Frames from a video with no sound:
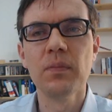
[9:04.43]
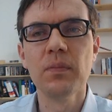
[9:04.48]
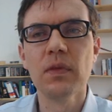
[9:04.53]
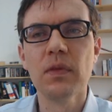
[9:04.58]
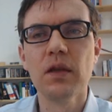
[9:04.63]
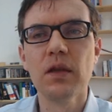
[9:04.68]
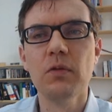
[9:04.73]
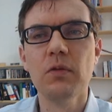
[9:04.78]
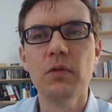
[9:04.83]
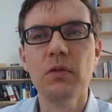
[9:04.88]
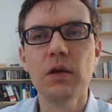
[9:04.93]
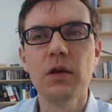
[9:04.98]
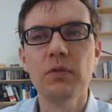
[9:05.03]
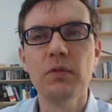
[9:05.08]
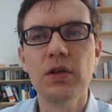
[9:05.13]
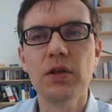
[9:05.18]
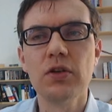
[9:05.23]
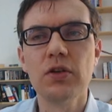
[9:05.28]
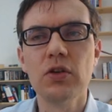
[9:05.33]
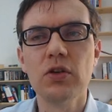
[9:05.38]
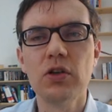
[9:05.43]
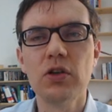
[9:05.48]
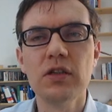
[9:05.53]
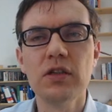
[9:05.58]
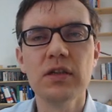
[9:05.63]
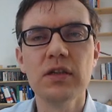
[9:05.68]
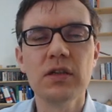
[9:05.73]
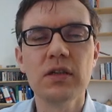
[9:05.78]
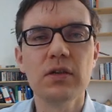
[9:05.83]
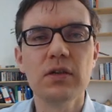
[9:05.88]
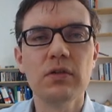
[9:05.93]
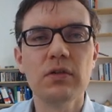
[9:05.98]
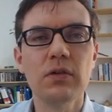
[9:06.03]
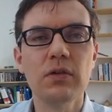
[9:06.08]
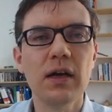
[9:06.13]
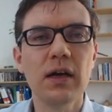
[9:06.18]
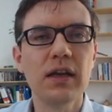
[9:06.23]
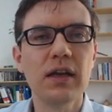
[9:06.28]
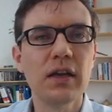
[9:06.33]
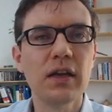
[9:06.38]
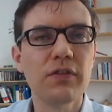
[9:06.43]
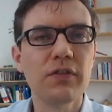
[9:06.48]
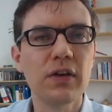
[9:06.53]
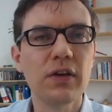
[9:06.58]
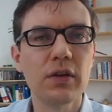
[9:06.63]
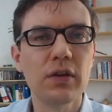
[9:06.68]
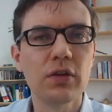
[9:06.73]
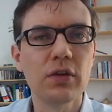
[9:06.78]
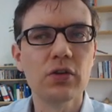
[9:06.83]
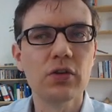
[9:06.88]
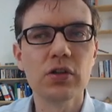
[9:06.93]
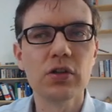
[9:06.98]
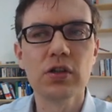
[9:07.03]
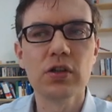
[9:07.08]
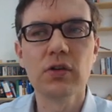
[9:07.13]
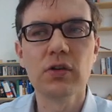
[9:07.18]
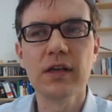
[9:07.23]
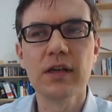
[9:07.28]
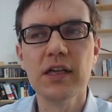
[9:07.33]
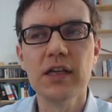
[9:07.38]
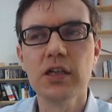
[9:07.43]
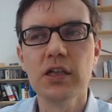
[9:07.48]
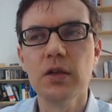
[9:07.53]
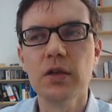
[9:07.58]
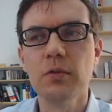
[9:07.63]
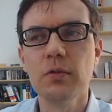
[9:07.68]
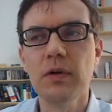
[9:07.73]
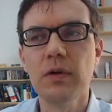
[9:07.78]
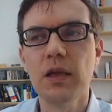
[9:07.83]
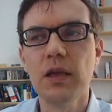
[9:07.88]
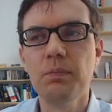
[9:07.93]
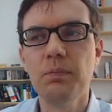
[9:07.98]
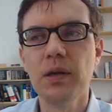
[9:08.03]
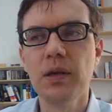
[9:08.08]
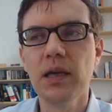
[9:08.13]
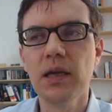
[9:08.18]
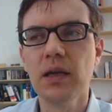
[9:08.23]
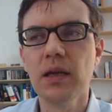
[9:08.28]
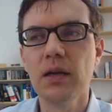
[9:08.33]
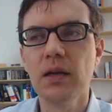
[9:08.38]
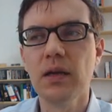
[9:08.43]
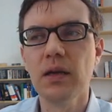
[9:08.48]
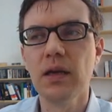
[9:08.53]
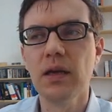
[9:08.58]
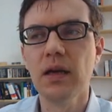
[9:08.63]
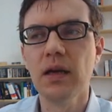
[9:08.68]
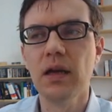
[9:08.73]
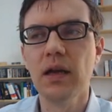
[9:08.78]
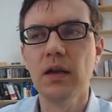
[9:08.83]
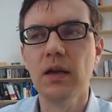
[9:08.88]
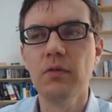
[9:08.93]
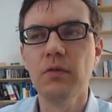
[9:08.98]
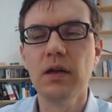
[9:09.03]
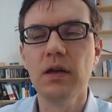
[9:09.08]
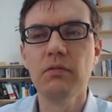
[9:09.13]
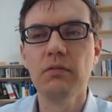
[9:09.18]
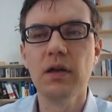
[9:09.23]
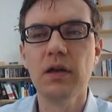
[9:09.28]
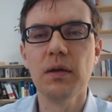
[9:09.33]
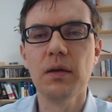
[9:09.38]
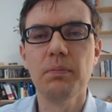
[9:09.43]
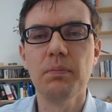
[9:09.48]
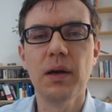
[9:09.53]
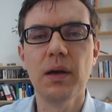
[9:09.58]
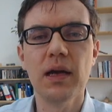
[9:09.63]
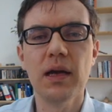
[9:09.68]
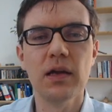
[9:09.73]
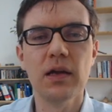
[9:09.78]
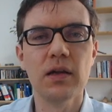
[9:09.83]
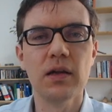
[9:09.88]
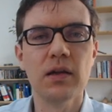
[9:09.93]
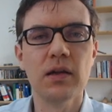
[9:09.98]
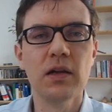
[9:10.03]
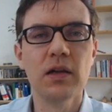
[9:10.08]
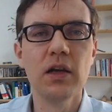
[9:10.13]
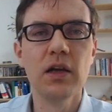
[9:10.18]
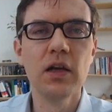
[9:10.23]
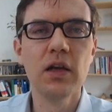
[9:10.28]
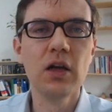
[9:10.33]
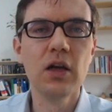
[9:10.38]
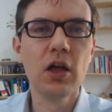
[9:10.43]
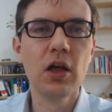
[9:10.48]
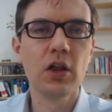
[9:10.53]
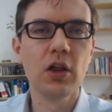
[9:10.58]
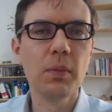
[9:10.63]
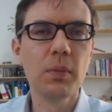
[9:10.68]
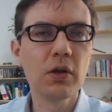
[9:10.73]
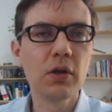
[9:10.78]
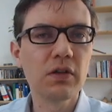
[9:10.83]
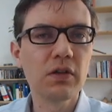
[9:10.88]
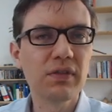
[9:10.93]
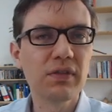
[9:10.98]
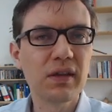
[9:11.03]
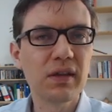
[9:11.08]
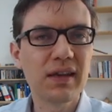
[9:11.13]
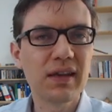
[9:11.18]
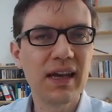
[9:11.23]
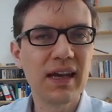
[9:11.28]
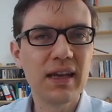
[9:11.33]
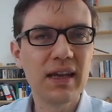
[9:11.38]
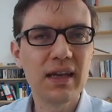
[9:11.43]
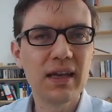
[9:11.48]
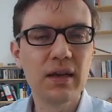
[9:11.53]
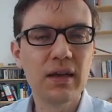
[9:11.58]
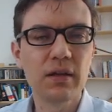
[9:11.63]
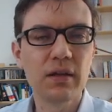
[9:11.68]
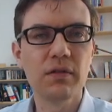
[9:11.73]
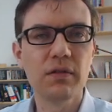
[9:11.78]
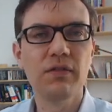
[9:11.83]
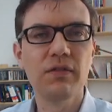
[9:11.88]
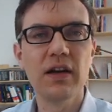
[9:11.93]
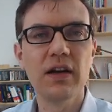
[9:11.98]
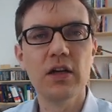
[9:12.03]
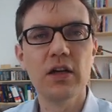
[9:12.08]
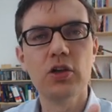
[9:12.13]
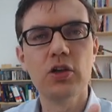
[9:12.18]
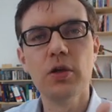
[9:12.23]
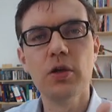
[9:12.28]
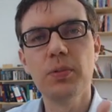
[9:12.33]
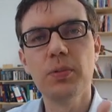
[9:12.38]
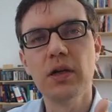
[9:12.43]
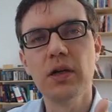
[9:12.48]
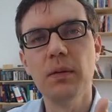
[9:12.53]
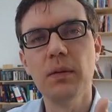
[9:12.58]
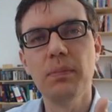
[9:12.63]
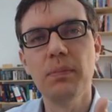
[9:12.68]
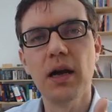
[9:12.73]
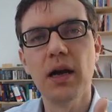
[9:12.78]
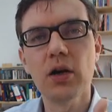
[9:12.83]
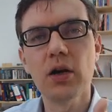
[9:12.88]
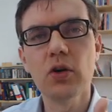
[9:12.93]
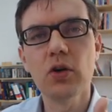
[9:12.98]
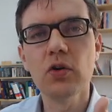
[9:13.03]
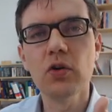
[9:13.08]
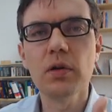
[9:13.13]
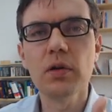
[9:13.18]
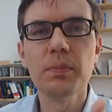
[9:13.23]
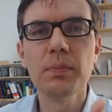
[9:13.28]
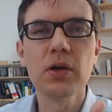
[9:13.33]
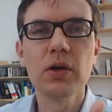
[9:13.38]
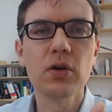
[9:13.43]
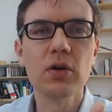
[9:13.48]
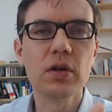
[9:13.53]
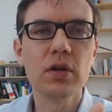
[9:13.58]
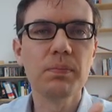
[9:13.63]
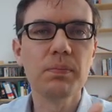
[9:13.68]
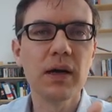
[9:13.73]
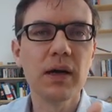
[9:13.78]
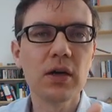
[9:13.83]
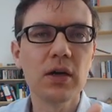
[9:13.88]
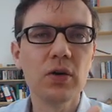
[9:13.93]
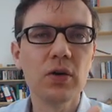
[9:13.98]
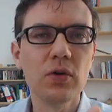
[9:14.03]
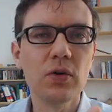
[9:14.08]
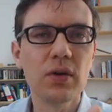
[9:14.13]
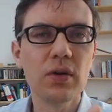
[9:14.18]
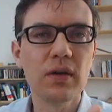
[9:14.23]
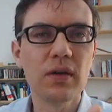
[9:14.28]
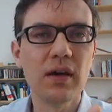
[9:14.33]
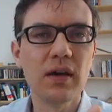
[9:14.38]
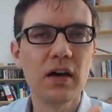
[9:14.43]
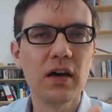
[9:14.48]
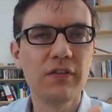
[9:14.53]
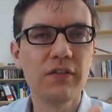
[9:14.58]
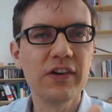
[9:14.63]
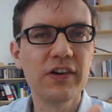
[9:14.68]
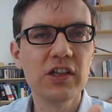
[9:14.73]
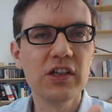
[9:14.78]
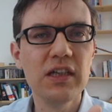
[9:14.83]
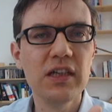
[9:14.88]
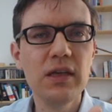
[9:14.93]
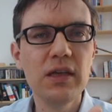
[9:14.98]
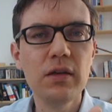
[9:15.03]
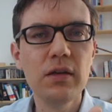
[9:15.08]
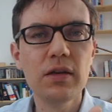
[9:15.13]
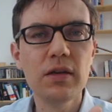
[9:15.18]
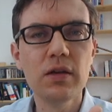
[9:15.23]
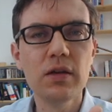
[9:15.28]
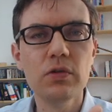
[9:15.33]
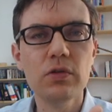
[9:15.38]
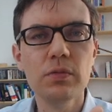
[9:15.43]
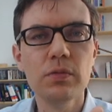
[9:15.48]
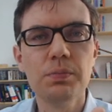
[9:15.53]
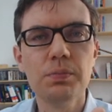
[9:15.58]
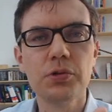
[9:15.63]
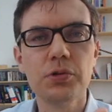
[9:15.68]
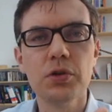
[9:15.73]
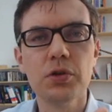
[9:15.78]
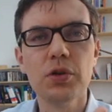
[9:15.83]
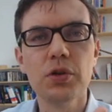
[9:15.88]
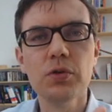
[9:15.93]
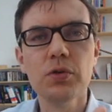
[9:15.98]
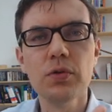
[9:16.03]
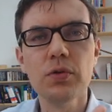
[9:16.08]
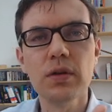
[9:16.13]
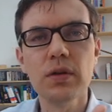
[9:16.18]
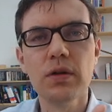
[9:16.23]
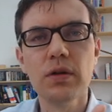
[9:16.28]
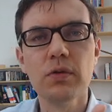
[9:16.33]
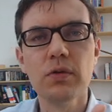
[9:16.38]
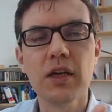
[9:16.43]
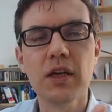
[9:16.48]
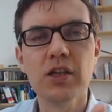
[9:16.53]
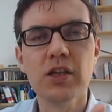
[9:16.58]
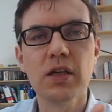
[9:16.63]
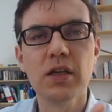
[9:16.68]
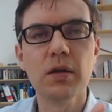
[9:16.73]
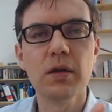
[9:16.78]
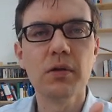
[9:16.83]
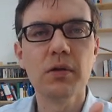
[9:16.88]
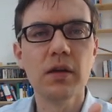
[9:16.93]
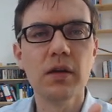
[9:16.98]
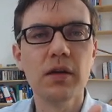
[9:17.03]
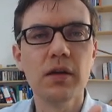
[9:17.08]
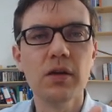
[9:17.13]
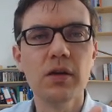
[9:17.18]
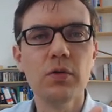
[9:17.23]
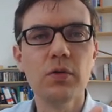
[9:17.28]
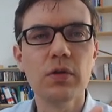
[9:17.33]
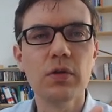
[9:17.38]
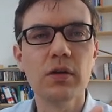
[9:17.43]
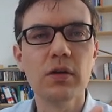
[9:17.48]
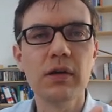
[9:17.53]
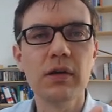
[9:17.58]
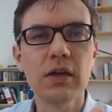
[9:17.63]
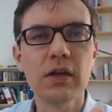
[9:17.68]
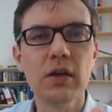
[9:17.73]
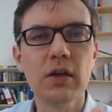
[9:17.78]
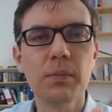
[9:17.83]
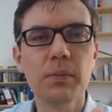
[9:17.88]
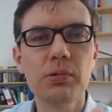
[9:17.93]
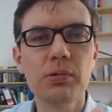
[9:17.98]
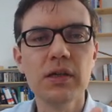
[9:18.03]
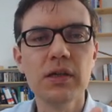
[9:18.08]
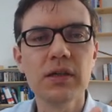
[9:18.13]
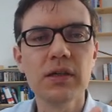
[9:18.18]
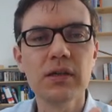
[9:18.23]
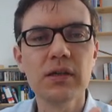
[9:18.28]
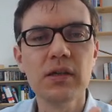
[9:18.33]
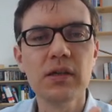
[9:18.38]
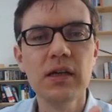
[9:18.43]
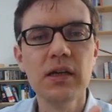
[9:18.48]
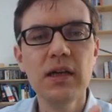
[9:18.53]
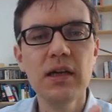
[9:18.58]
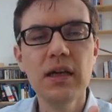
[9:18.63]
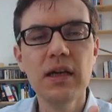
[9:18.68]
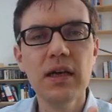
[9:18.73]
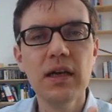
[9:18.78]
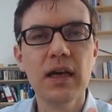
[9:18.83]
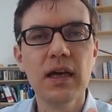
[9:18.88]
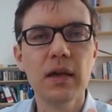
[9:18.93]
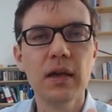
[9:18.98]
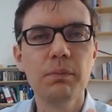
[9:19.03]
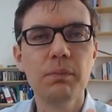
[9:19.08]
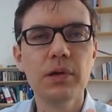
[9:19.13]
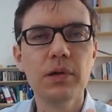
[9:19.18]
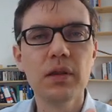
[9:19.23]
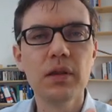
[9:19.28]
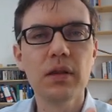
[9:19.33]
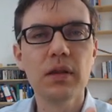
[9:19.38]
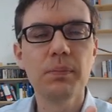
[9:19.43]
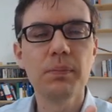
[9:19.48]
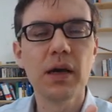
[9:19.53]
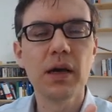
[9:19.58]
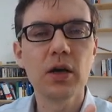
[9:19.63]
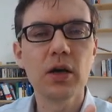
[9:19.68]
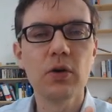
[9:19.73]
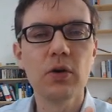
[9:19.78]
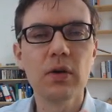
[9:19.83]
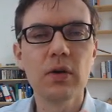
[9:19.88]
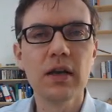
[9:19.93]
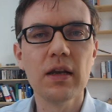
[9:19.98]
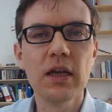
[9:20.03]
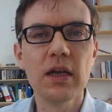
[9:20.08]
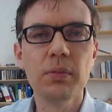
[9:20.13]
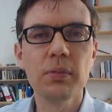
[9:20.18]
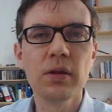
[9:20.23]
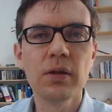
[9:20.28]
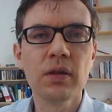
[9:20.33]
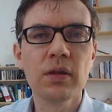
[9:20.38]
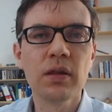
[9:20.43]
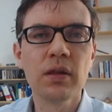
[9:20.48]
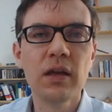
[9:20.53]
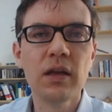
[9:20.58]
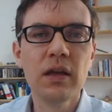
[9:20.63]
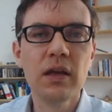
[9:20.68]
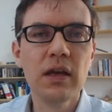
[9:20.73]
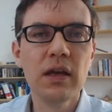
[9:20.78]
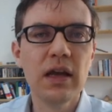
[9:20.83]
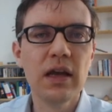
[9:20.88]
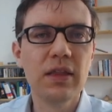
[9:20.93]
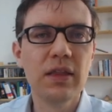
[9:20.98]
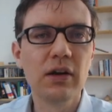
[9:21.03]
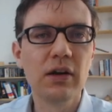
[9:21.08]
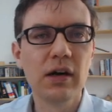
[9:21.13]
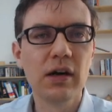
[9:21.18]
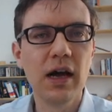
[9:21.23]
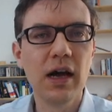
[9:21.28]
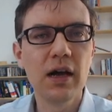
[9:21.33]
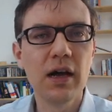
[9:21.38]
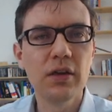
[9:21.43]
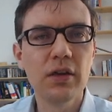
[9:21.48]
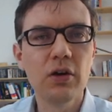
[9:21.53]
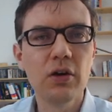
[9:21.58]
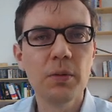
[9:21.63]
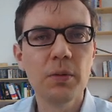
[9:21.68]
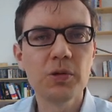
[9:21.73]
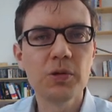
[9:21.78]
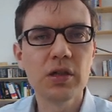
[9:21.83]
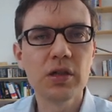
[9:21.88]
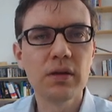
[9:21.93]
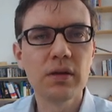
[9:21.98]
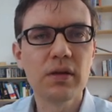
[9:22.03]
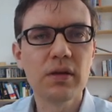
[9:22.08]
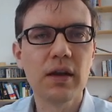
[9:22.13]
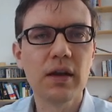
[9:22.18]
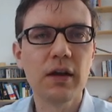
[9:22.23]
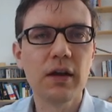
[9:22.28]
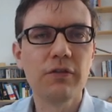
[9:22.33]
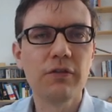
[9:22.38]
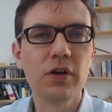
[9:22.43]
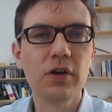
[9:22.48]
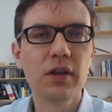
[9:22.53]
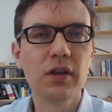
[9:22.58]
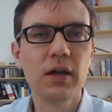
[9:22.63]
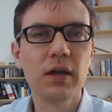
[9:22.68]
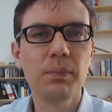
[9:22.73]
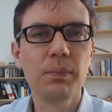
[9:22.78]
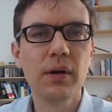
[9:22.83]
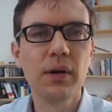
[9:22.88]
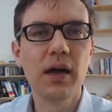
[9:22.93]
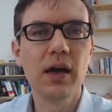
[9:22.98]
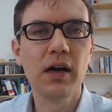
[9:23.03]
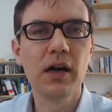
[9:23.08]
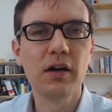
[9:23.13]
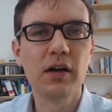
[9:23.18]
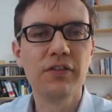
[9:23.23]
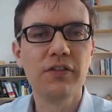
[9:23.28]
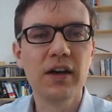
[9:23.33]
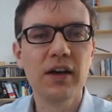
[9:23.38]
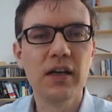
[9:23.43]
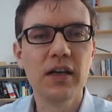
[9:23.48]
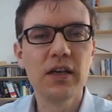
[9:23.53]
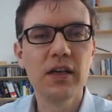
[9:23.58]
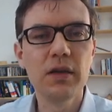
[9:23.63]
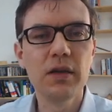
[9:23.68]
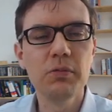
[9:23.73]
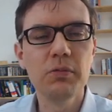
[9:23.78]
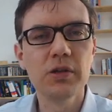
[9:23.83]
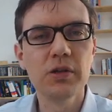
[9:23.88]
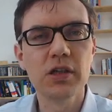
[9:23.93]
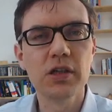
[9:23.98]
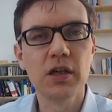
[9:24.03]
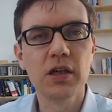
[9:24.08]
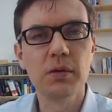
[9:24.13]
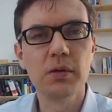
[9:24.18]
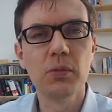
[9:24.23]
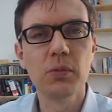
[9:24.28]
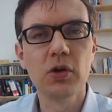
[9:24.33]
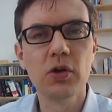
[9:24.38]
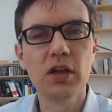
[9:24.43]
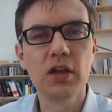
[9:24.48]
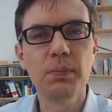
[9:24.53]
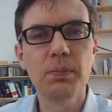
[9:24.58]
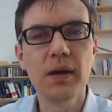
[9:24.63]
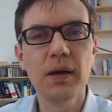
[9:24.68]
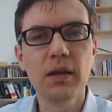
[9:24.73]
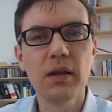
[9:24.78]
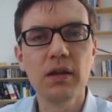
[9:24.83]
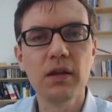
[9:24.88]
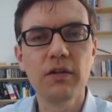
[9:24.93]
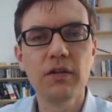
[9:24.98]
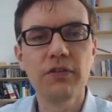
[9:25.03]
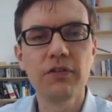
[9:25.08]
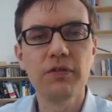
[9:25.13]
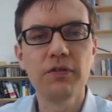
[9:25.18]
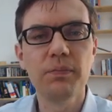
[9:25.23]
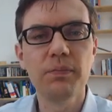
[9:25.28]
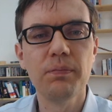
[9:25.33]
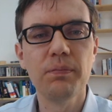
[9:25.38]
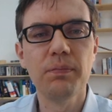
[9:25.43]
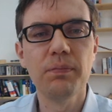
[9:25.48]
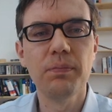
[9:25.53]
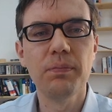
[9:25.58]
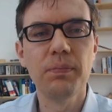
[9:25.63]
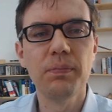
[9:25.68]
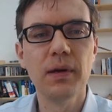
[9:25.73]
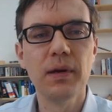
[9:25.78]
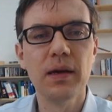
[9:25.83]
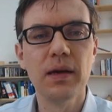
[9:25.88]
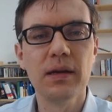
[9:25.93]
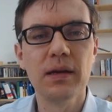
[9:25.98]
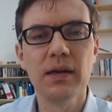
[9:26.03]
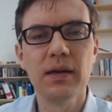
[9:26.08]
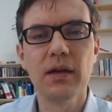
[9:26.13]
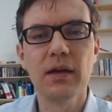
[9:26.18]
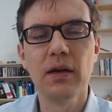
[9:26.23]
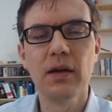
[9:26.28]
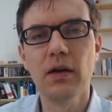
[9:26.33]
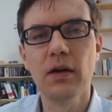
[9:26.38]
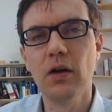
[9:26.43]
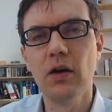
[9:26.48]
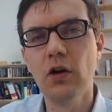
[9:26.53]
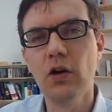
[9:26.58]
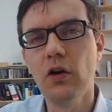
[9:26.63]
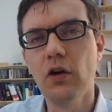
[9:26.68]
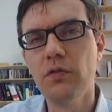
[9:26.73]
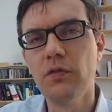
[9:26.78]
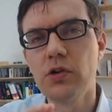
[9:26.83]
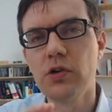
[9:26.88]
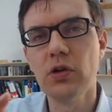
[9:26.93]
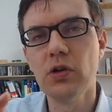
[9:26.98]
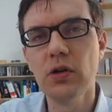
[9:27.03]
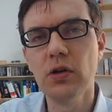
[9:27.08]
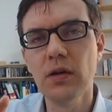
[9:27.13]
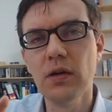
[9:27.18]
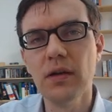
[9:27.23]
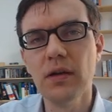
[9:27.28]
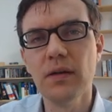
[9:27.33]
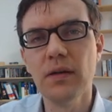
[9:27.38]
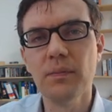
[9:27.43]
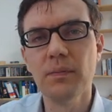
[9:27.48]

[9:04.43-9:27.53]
when we store it to identify the storage location, when we pick it, and when we pack it. So most of the scanning is via typical barcode, because barcodes are very easy to produce. You can just use a regular printer and print the barcode labels. There are other options, like for example RFID, which are more expensive, but overall